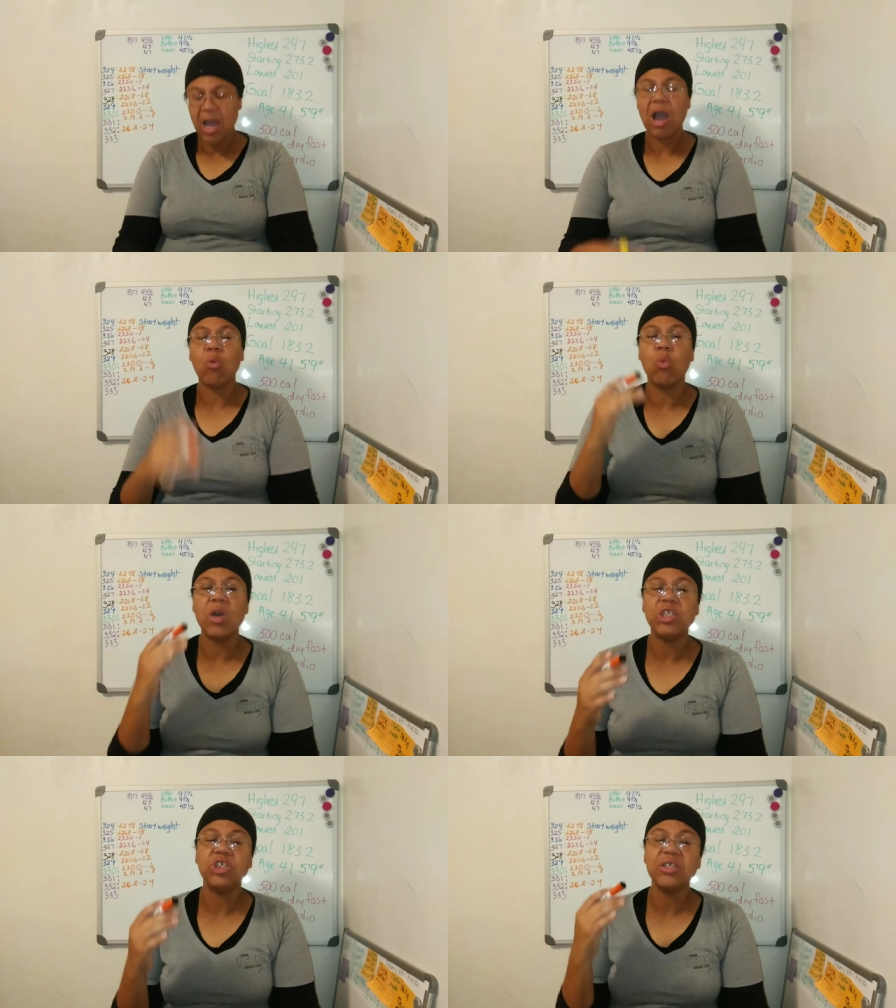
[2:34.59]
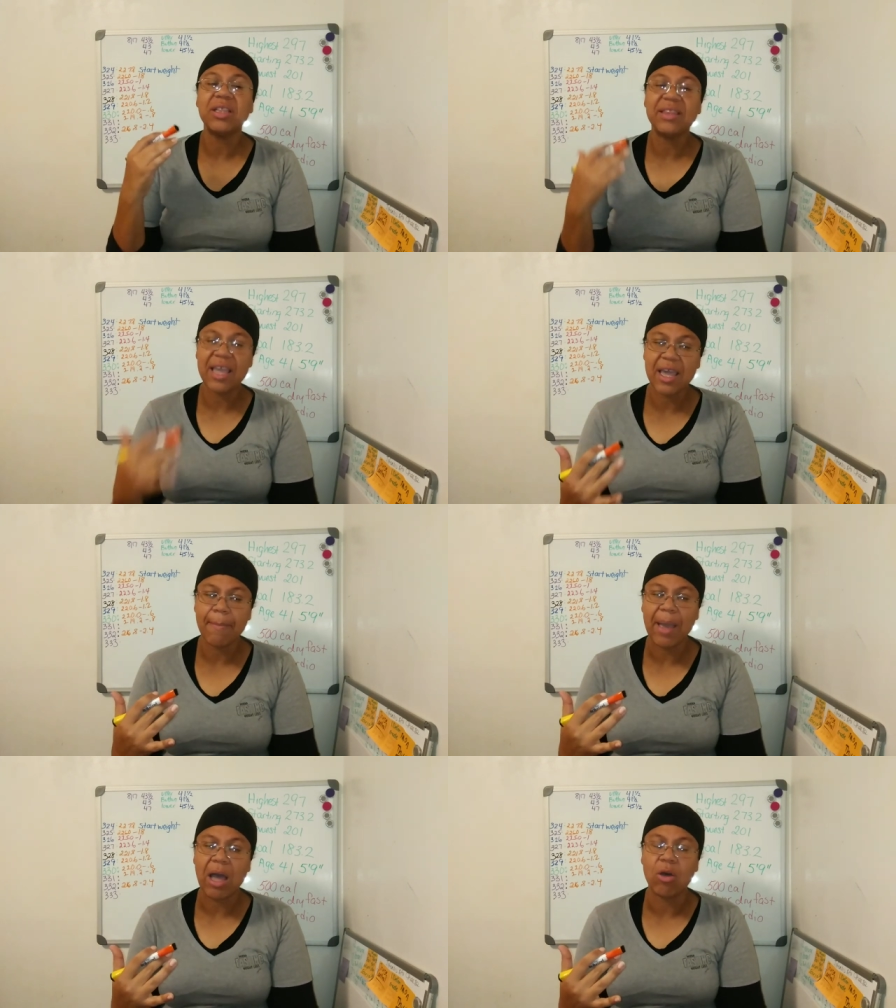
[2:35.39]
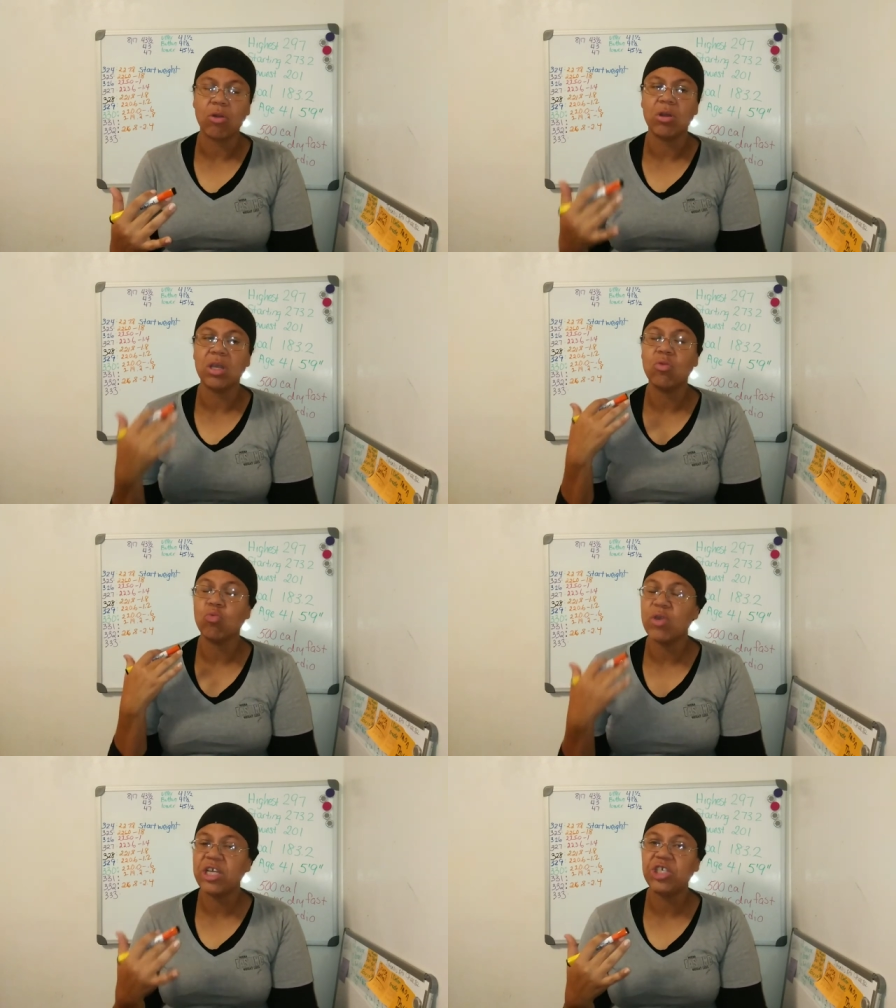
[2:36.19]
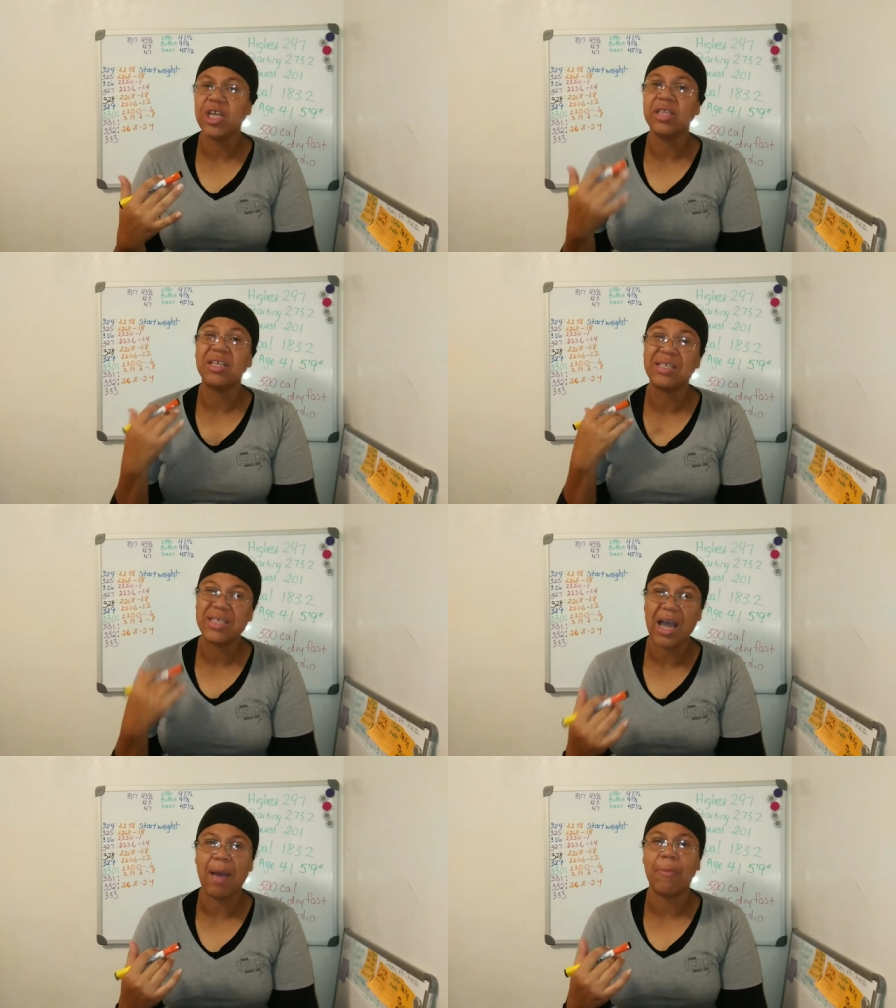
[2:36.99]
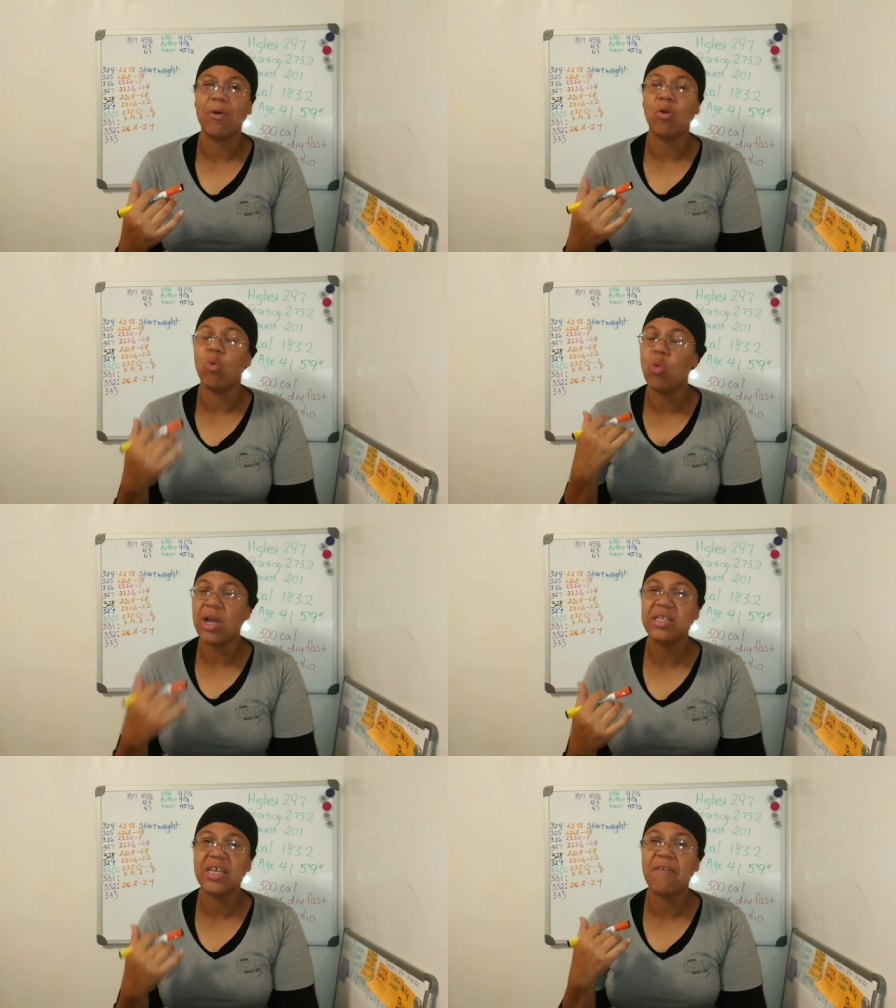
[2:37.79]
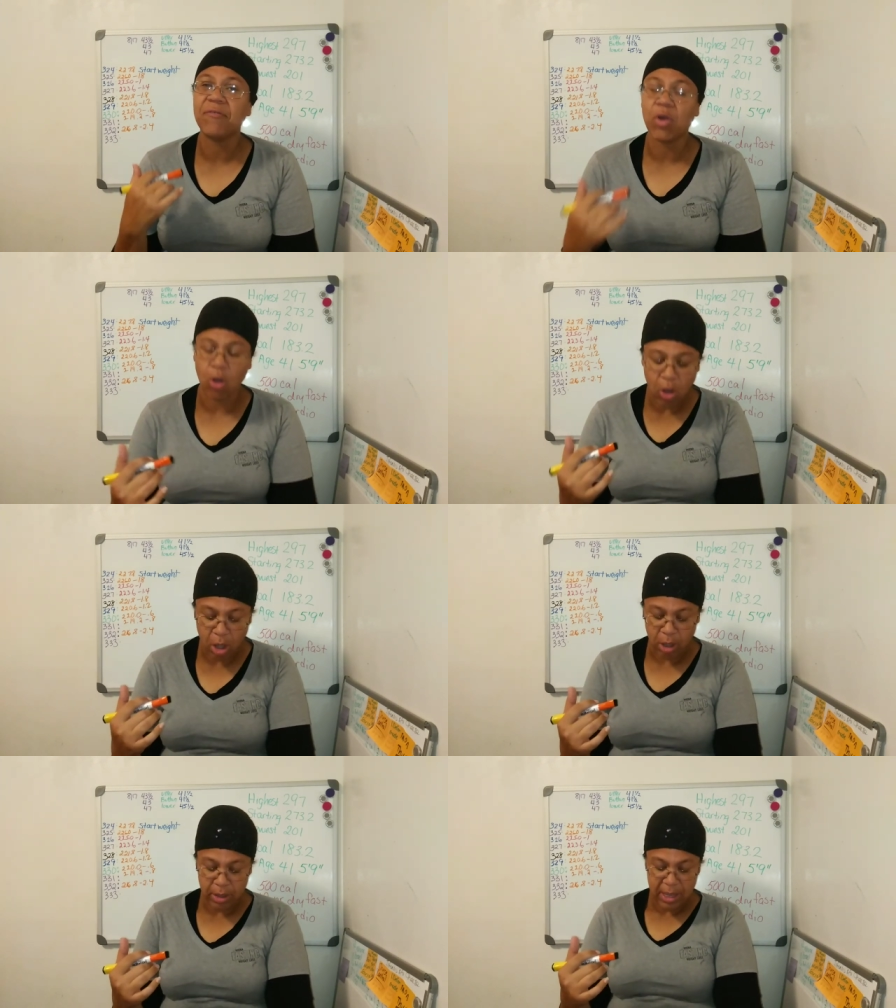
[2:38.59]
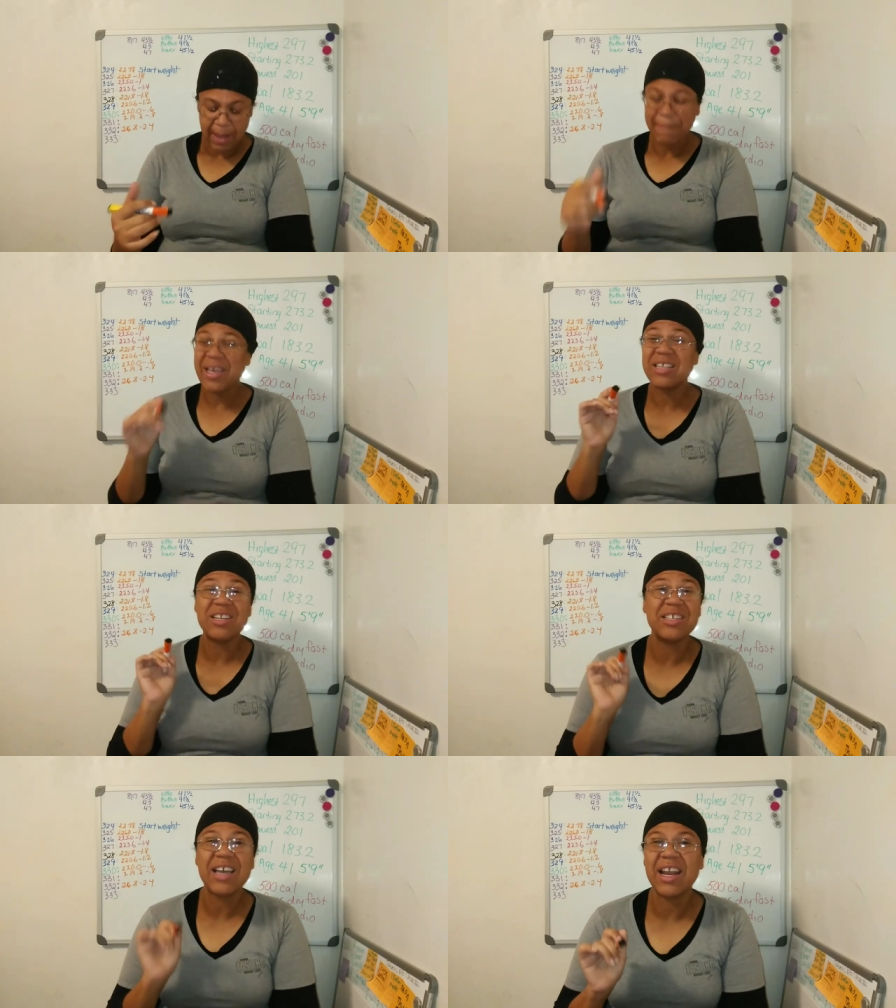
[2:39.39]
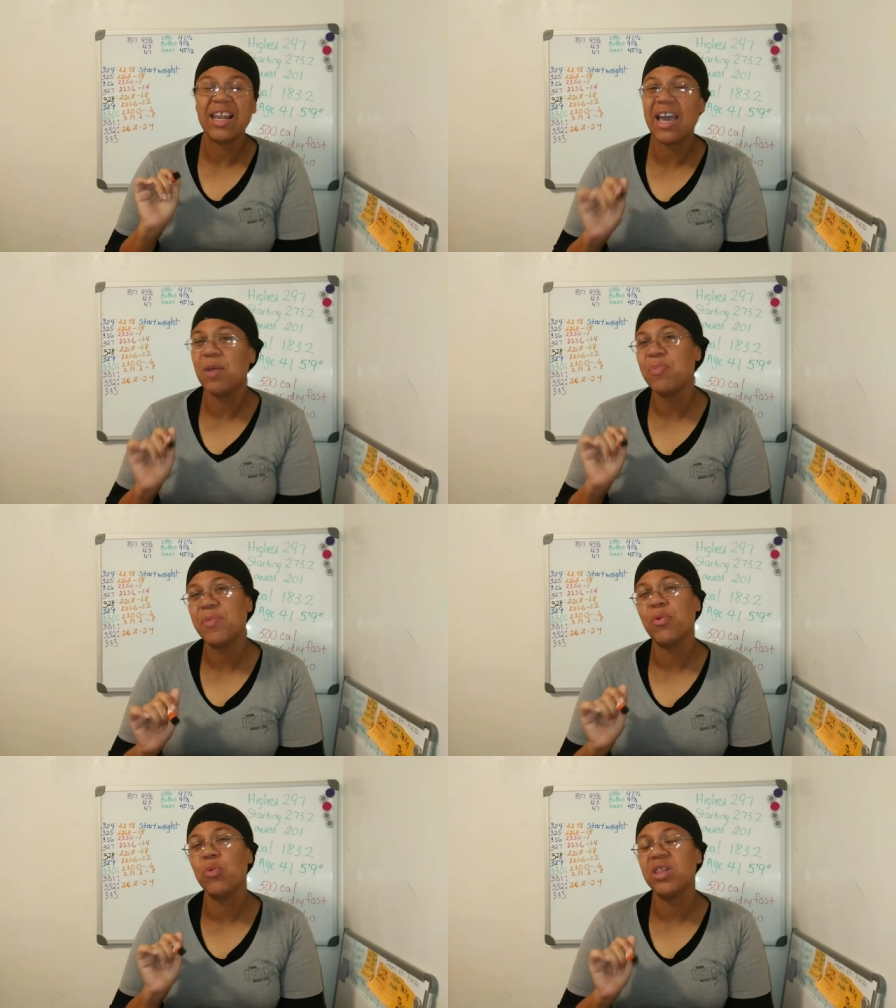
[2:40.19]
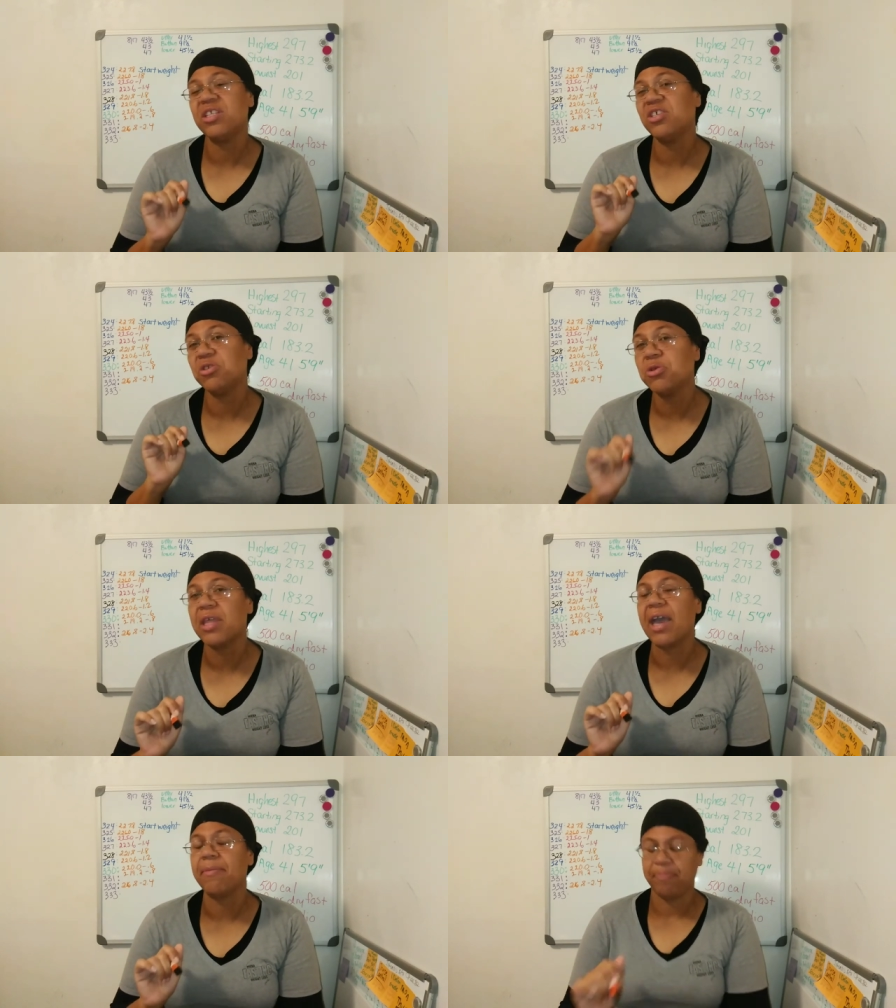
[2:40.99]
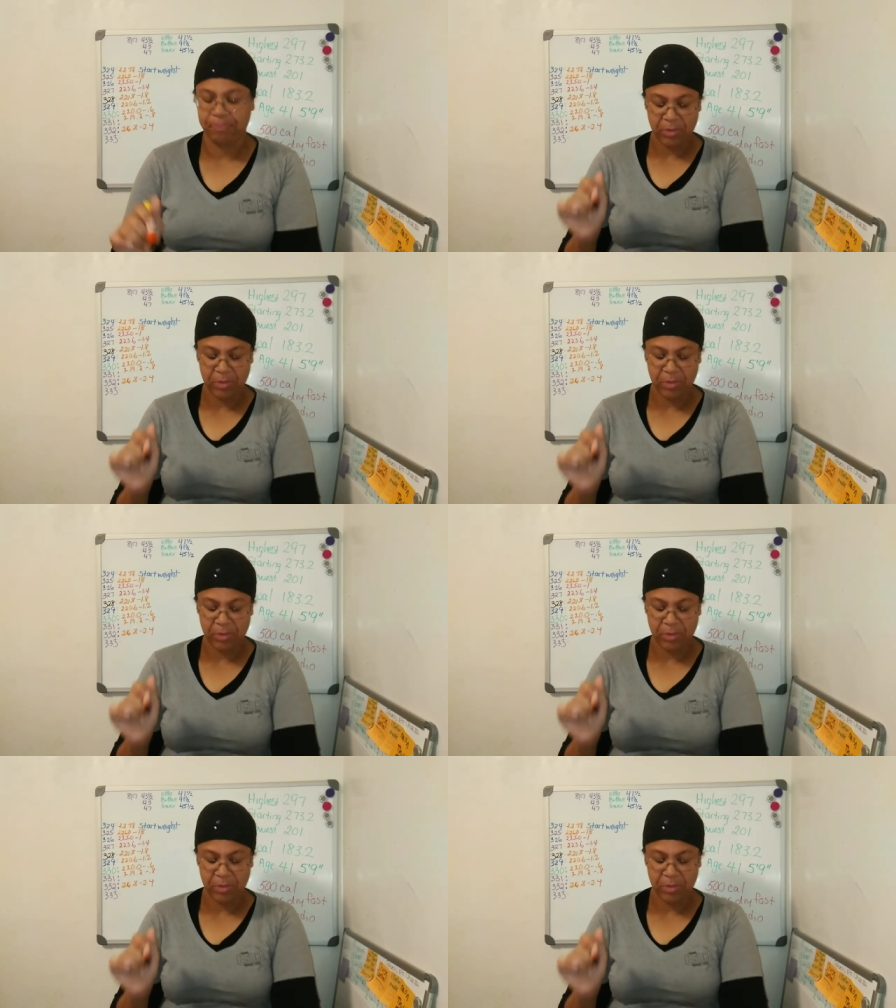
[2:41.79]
I want you to think about reaching the top once and for all because there's not a lot of people willing to do that.